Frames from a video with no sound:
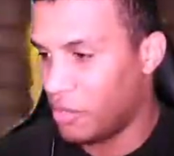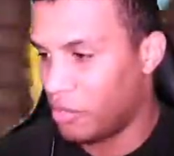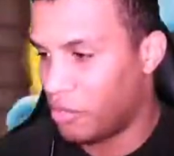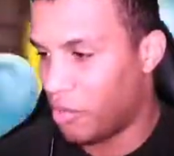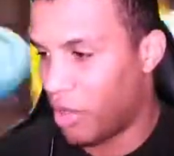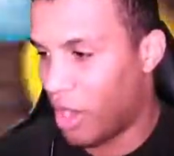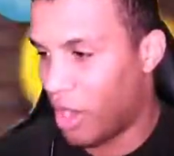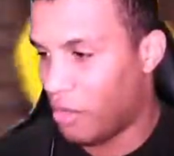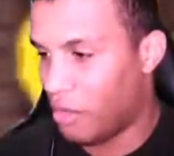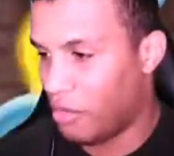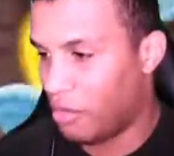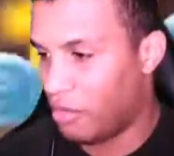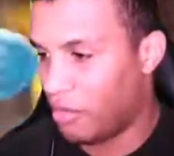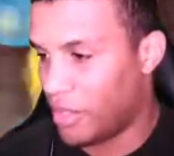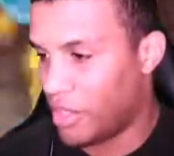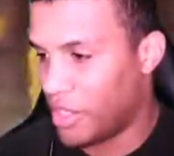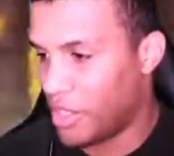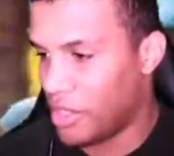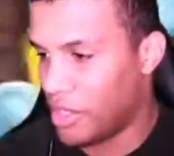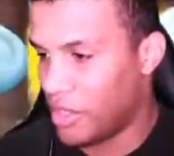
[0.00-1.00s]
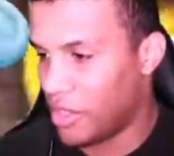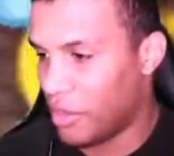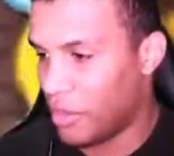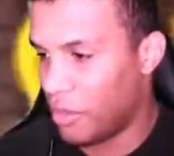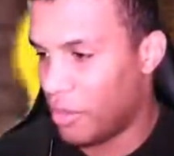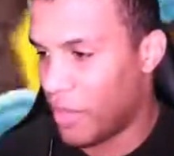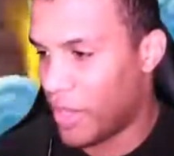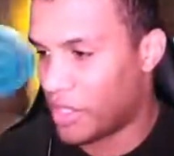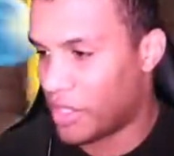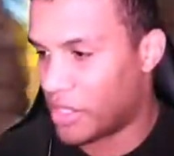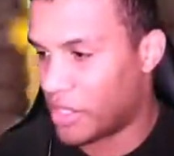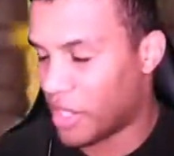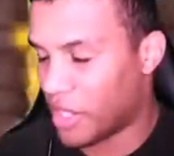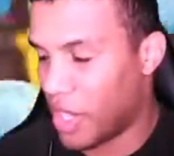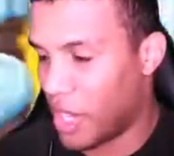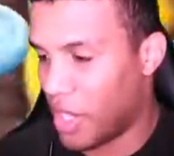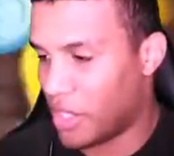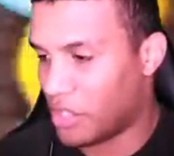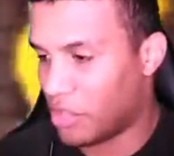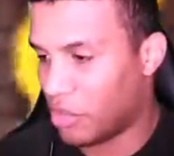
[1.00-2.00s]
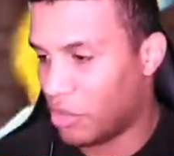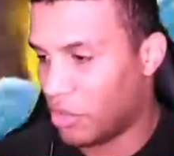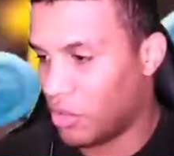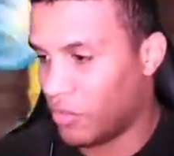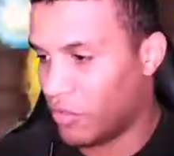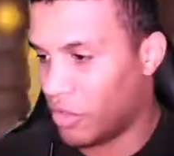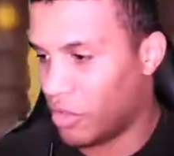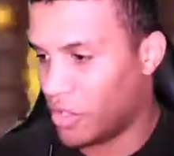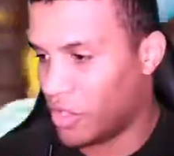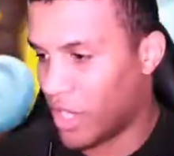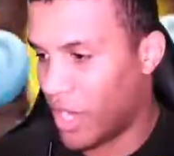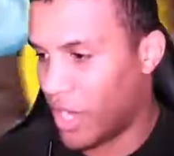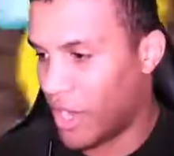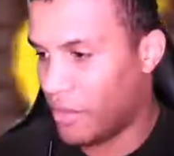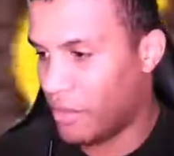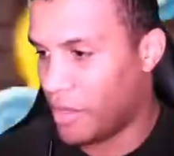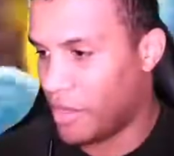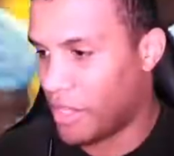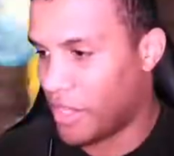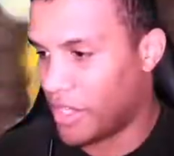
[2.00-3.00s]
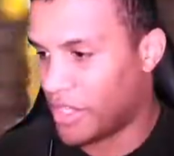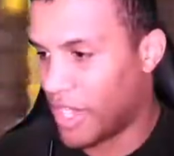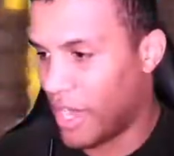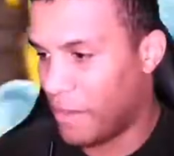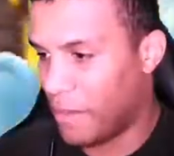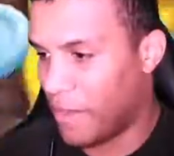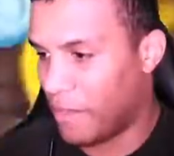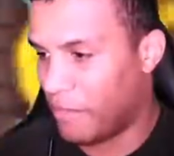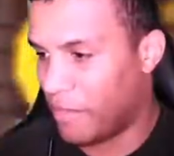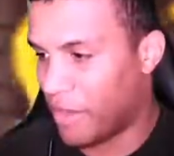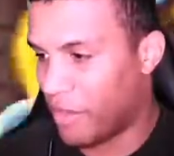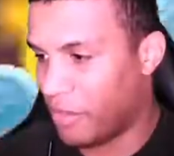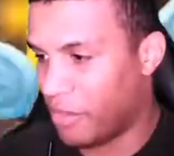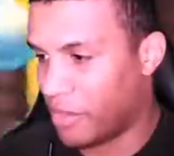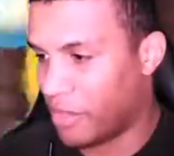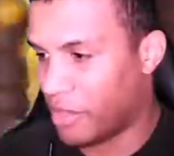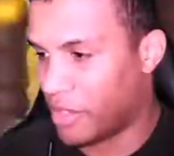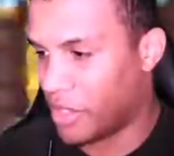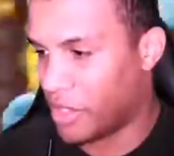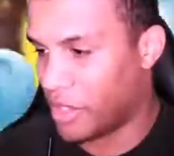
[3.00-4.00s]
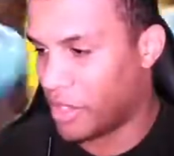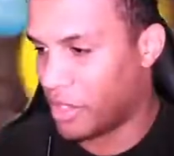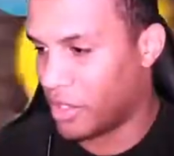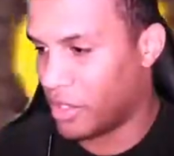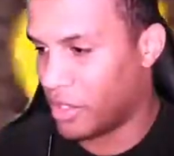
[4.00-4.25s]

probably the best console of all time. It's not my favorite. I